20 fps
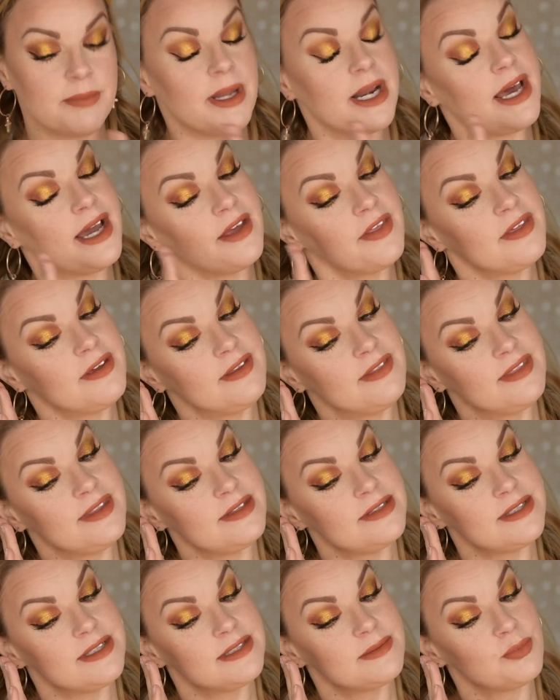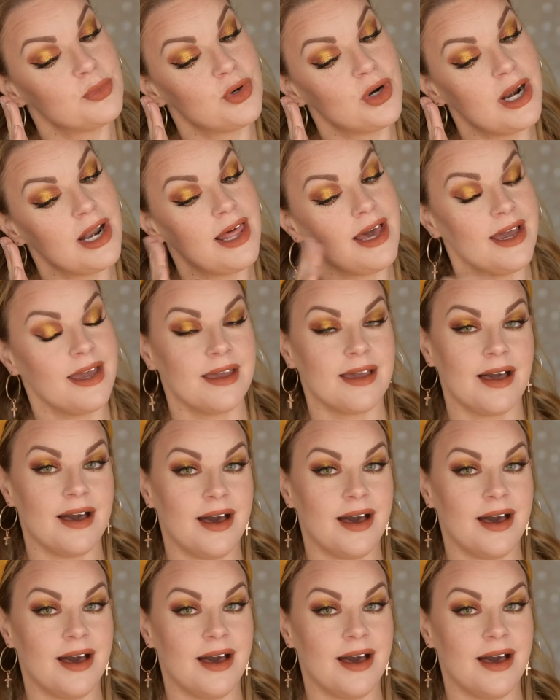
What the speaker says: but I think this is more like